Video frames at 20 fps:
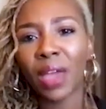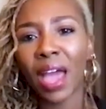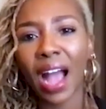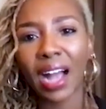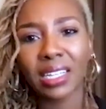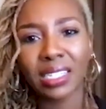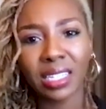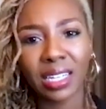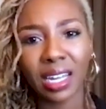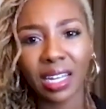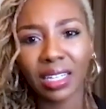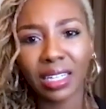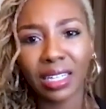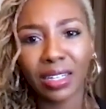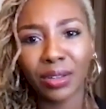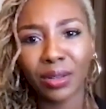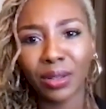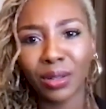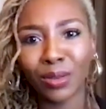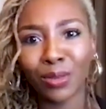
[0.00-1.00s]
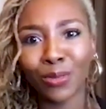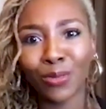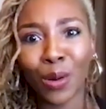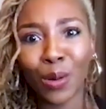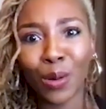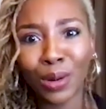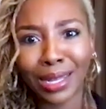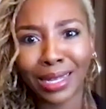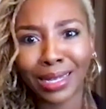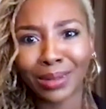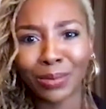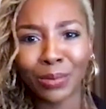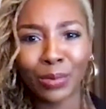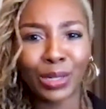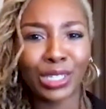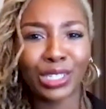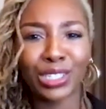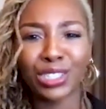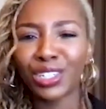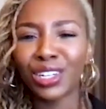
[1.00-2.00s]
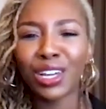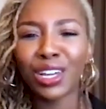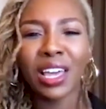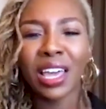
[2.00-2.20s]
accidentally voted, which